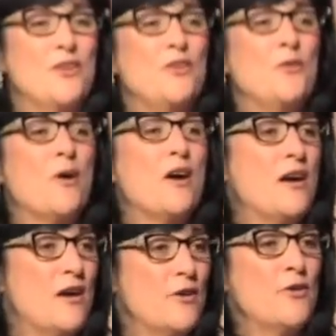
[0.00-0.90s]
You
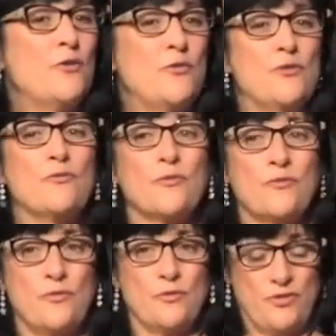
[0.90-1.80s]
are who you
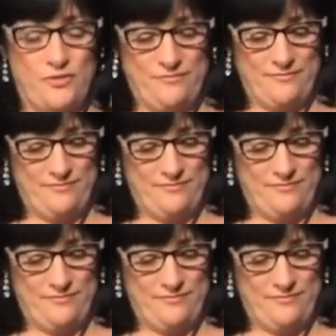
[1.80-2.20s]
recruit.